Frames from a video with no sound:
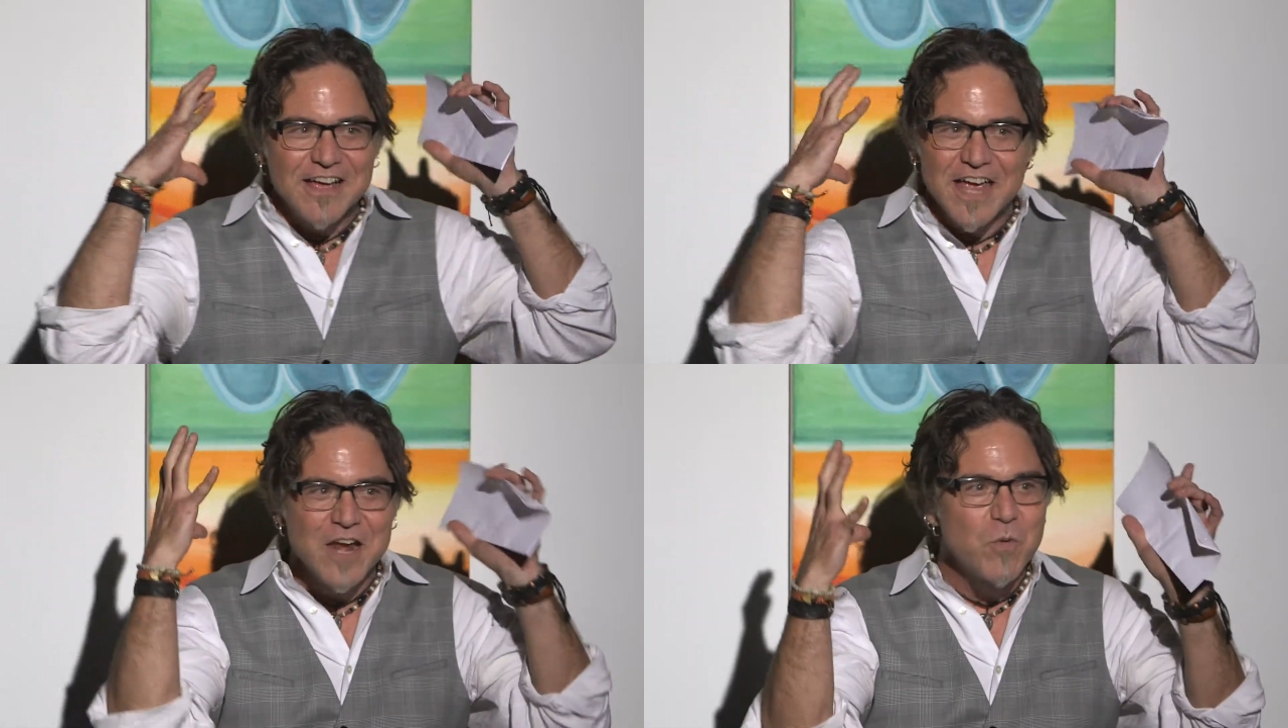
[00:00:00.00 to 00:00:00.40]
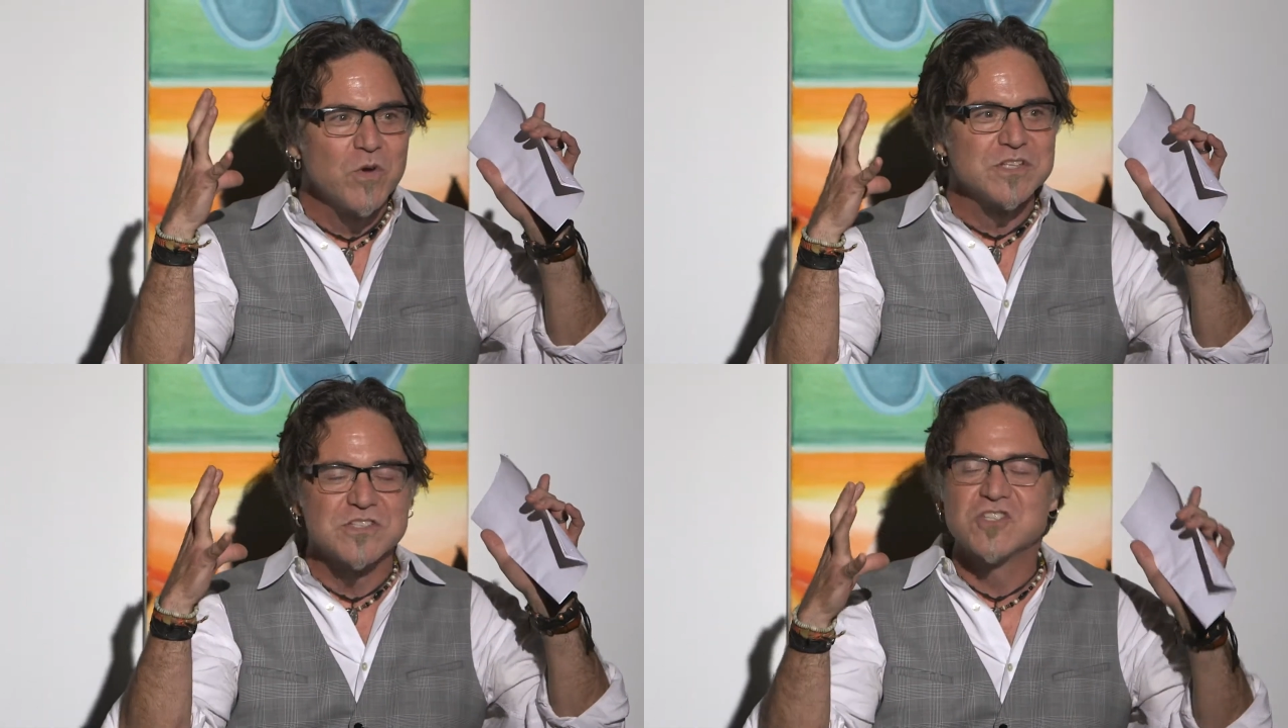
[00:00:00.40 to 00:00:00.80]
And it
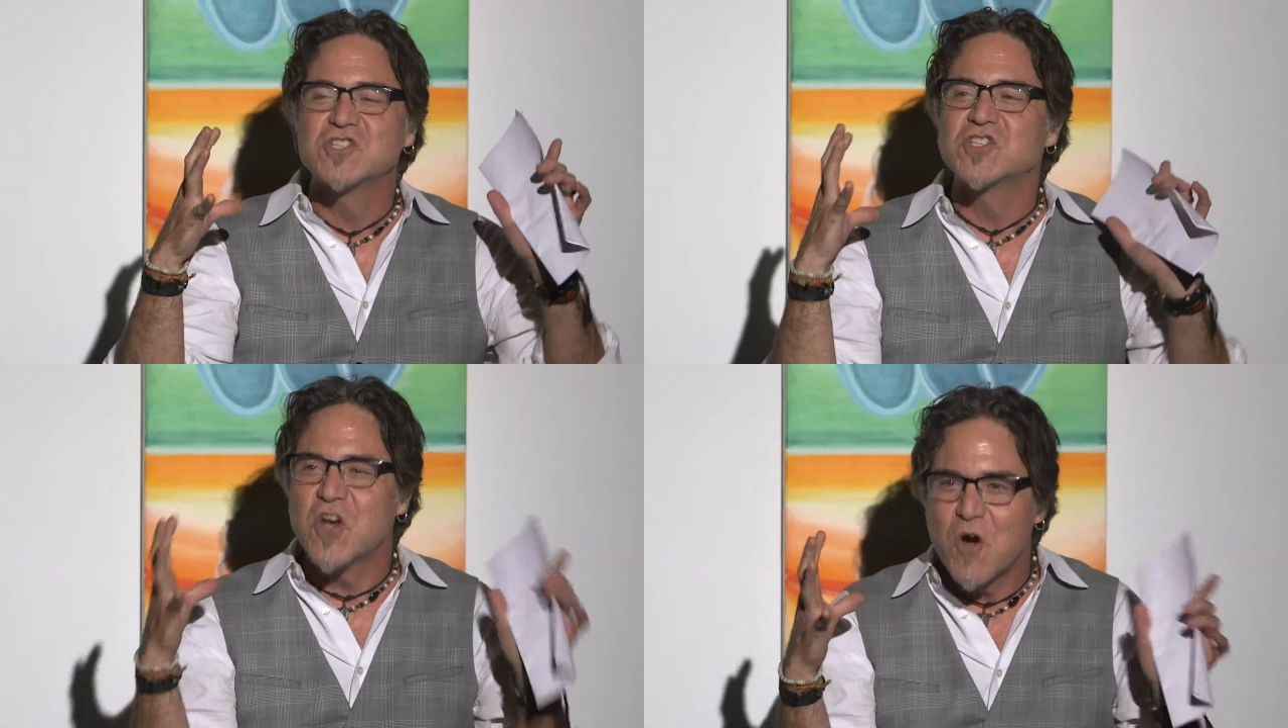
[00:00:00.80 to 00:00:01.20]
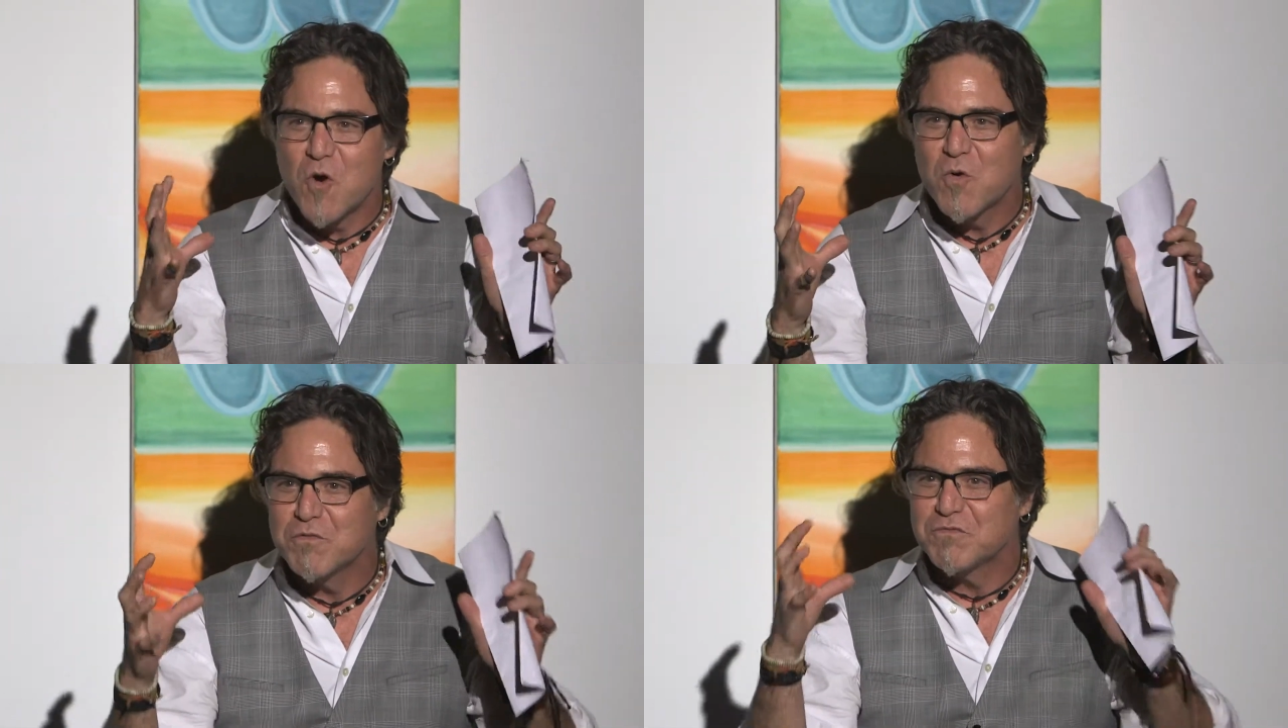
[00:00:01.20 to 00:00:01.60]
was
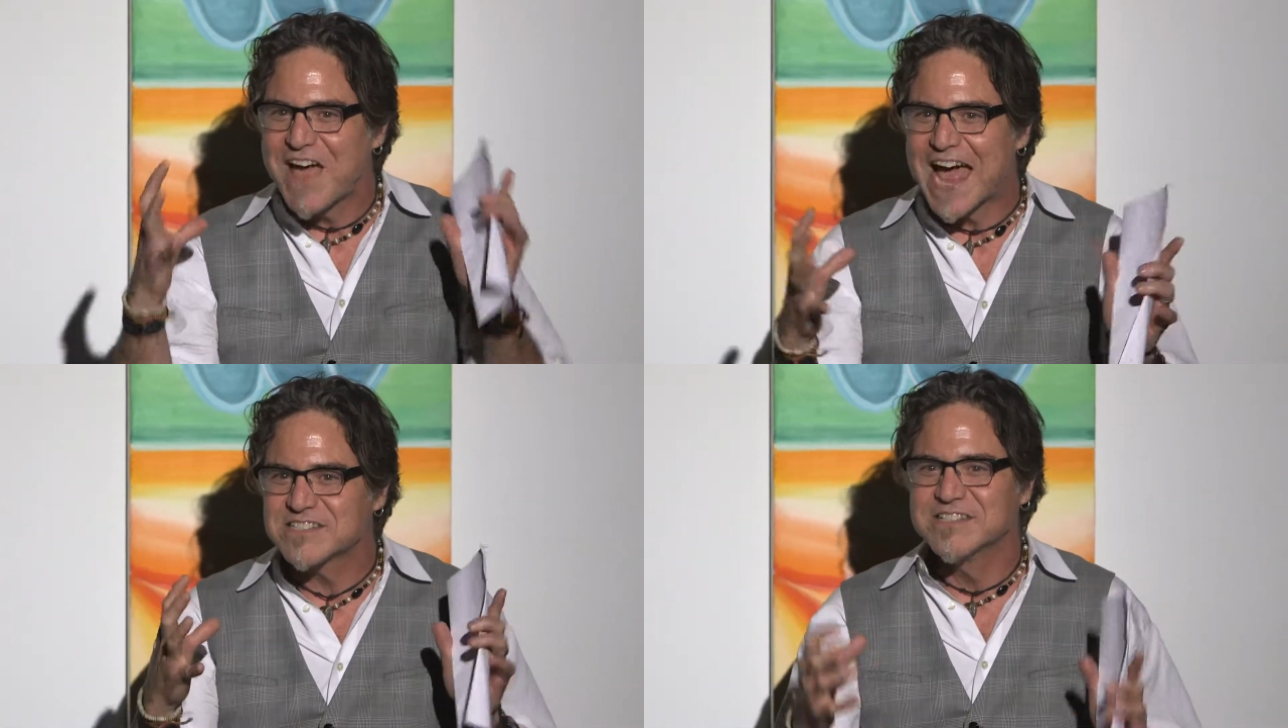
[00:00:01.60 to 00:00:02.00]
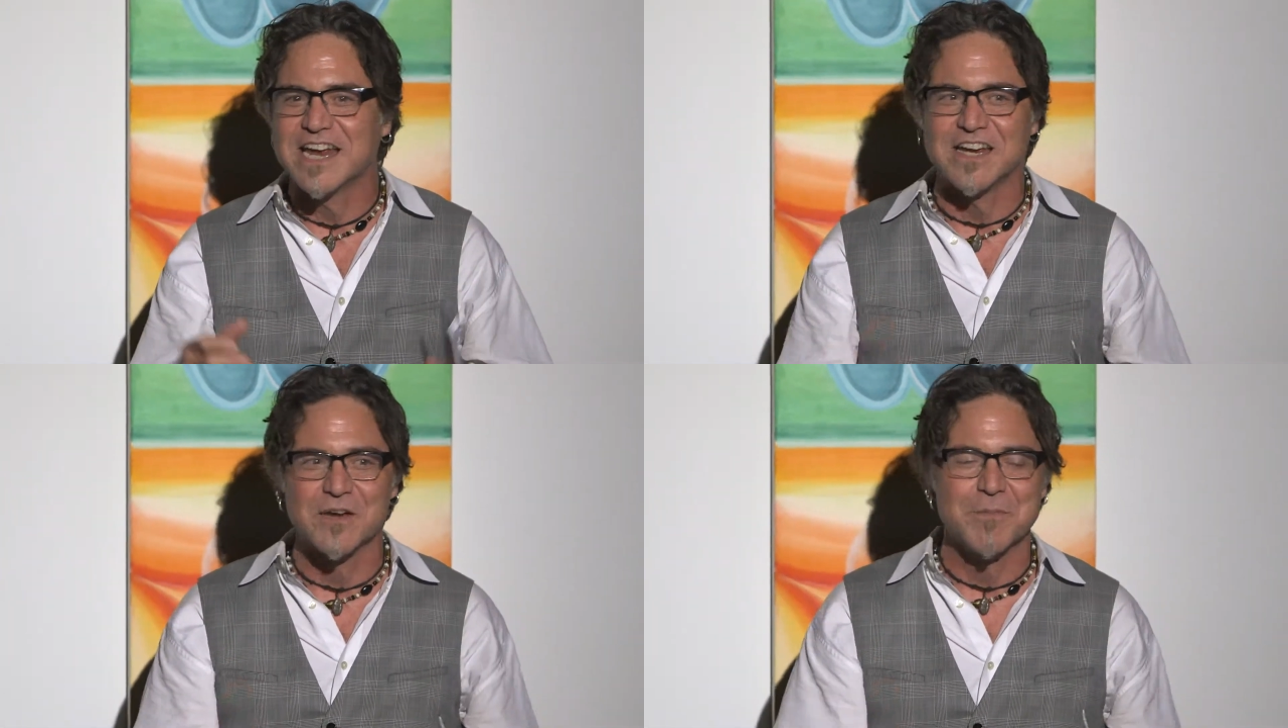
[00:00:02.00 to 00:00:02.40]
so
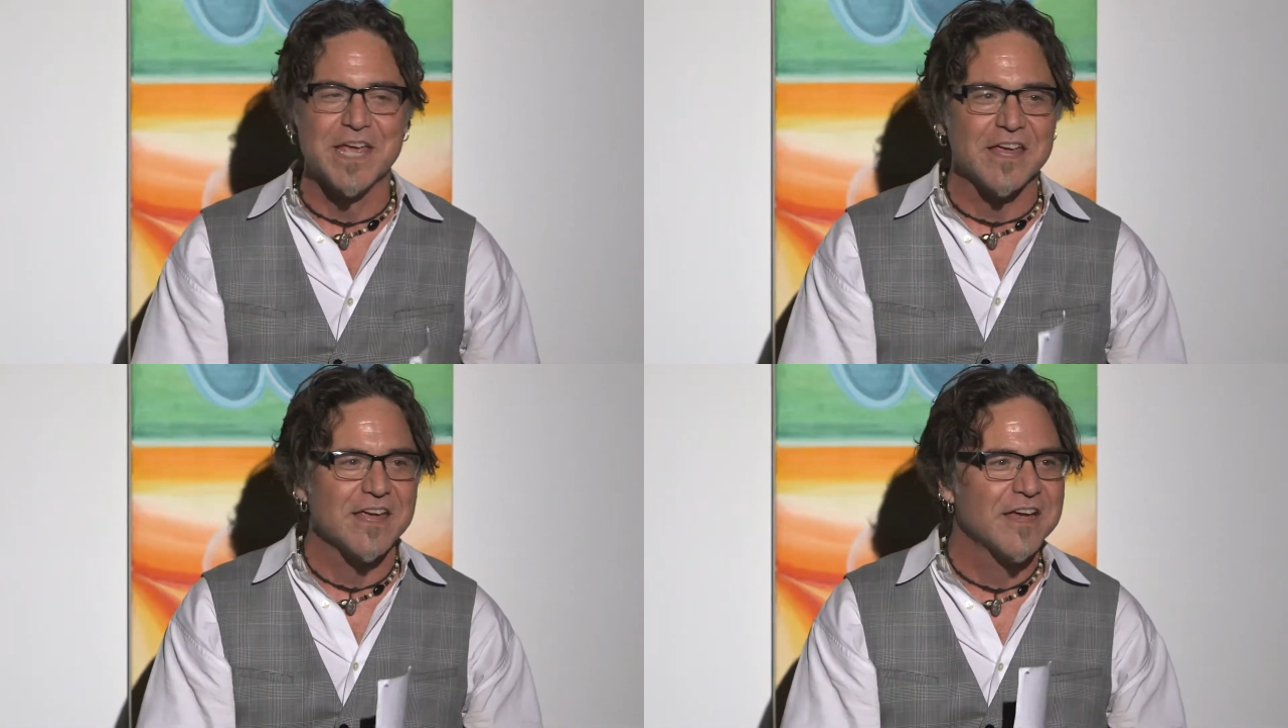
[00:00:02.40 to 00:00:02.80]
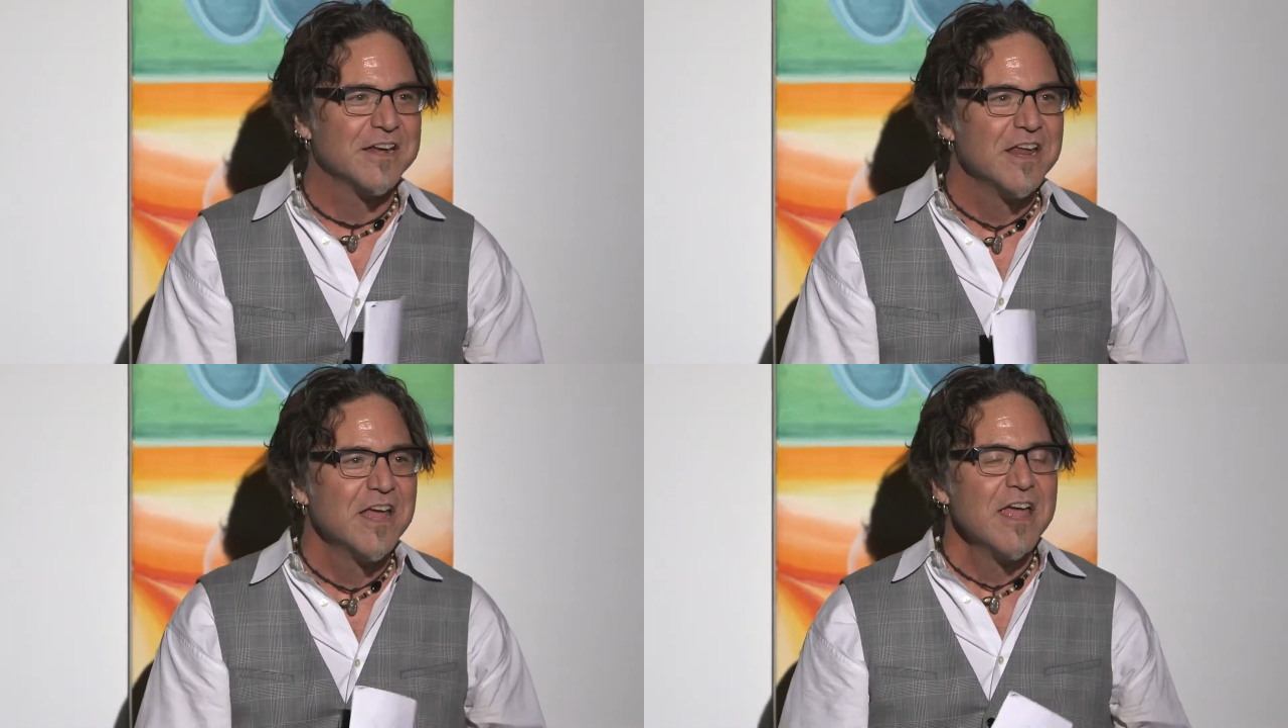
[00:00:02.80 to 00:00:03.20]
fascinating to me, and